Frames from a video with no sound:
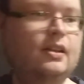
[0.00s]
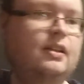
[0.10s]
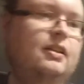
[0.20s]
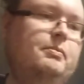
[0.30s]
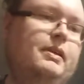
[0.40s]

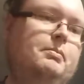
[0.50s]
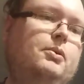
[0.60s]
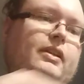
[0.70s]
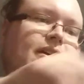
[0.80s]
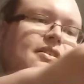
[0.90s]
Let me
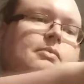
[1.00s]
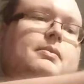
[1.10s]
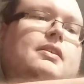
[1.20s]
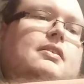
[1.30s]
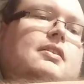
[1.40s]
pull out some
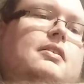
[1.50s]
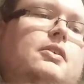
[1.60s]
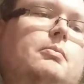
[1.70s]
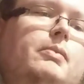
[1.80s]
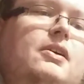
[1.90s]
of
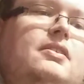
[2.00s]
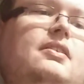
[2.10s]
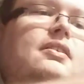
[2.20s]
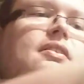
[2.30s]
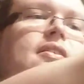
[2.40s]
the
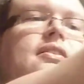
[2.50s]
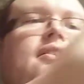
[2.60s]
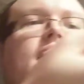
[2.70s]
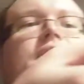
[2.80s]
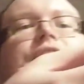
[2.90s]
bosses and
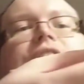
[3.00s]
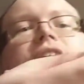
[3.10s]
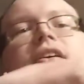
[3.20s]
such here.